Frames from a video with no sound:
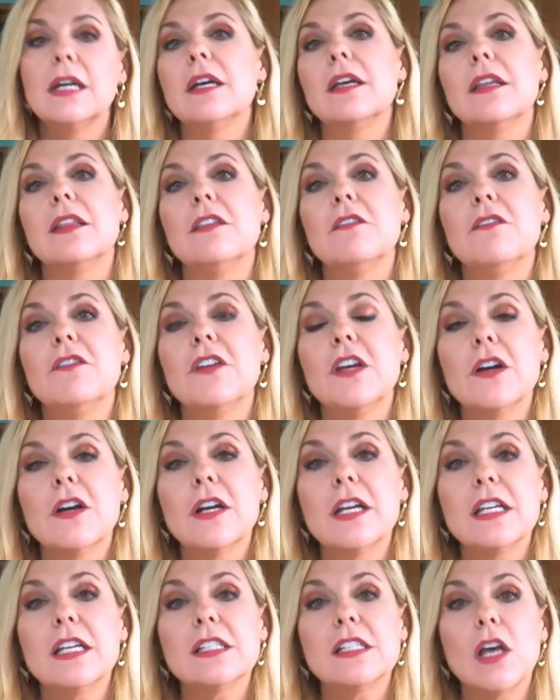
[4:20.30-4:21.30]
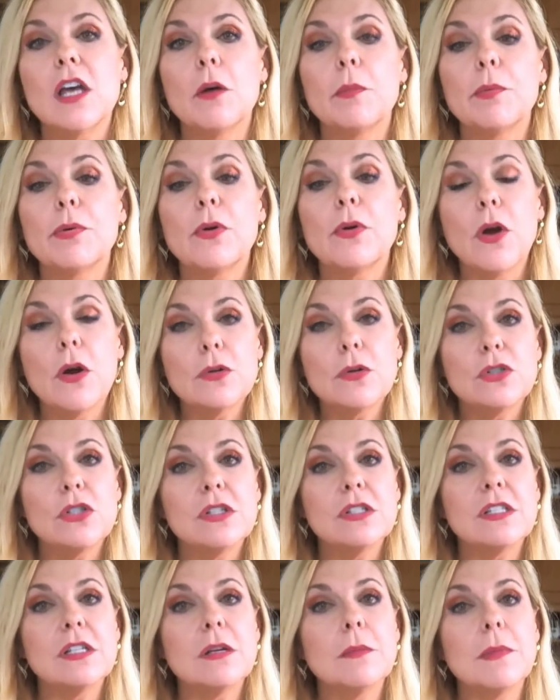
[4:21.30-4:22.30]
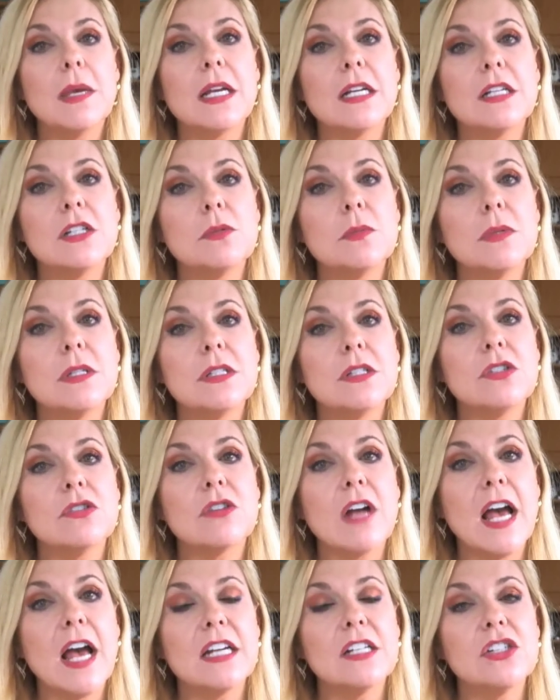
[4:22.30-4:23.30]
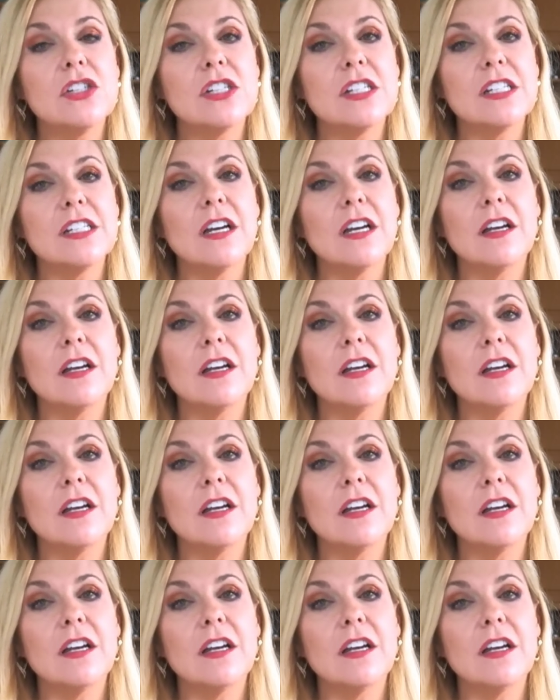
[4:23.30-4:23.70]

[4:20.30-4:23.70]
the various approaches to management strategy,